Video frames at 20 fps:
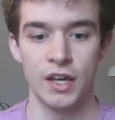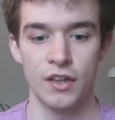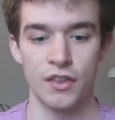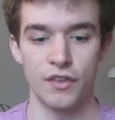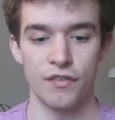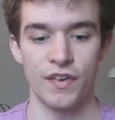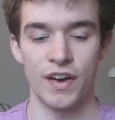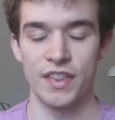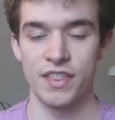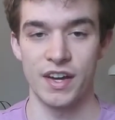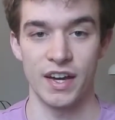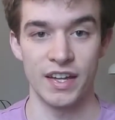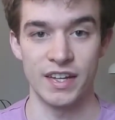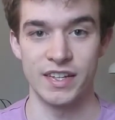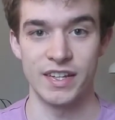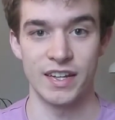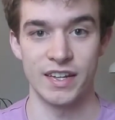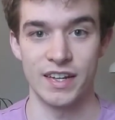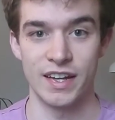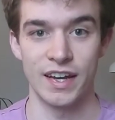the fact that I
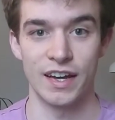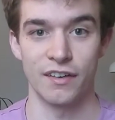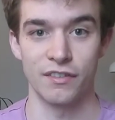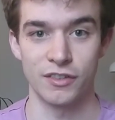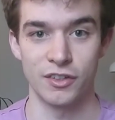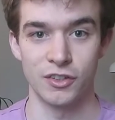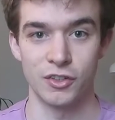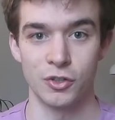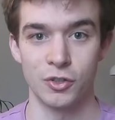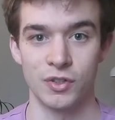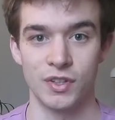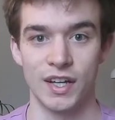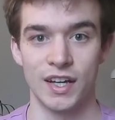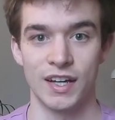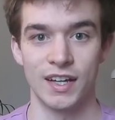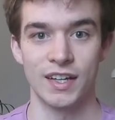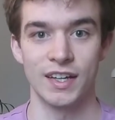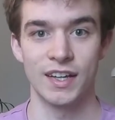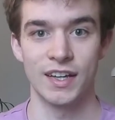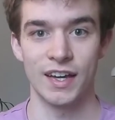didn't have to do
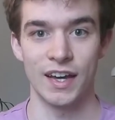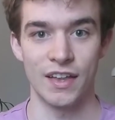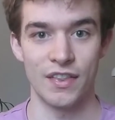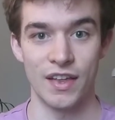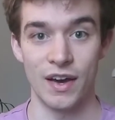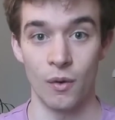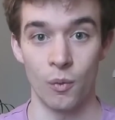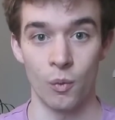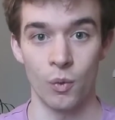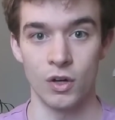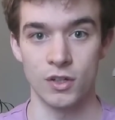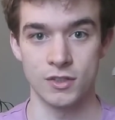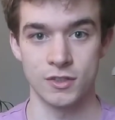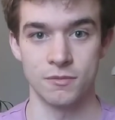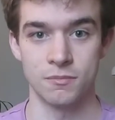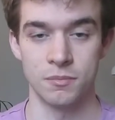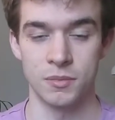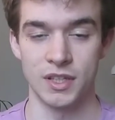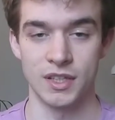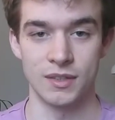that and that
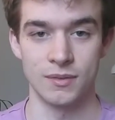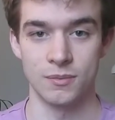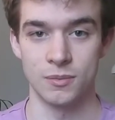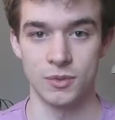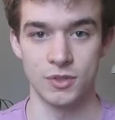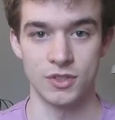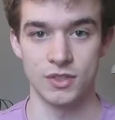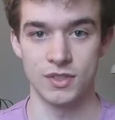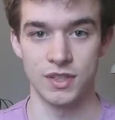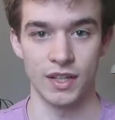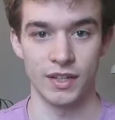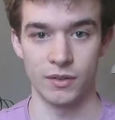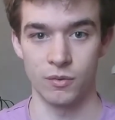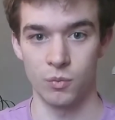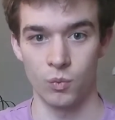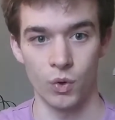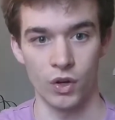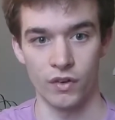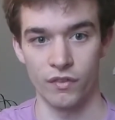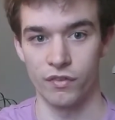wasn't me was like
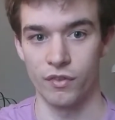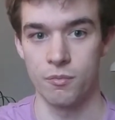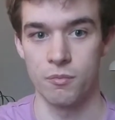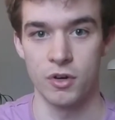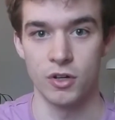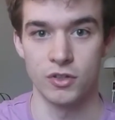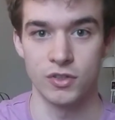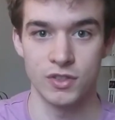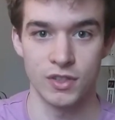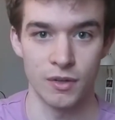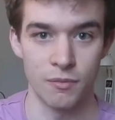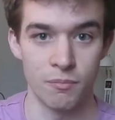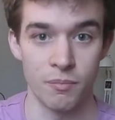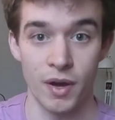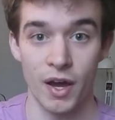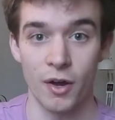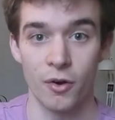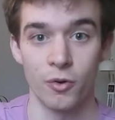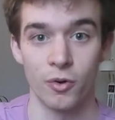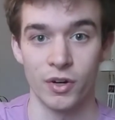one of the most
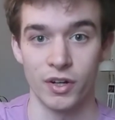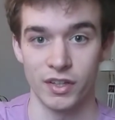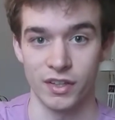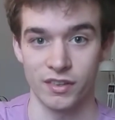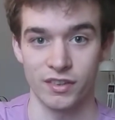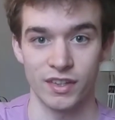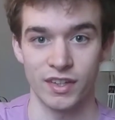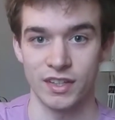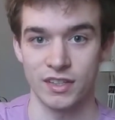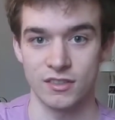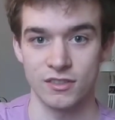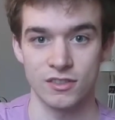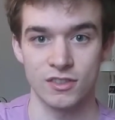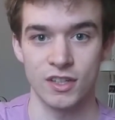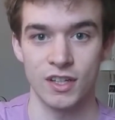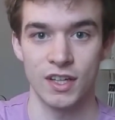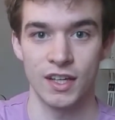empowering things.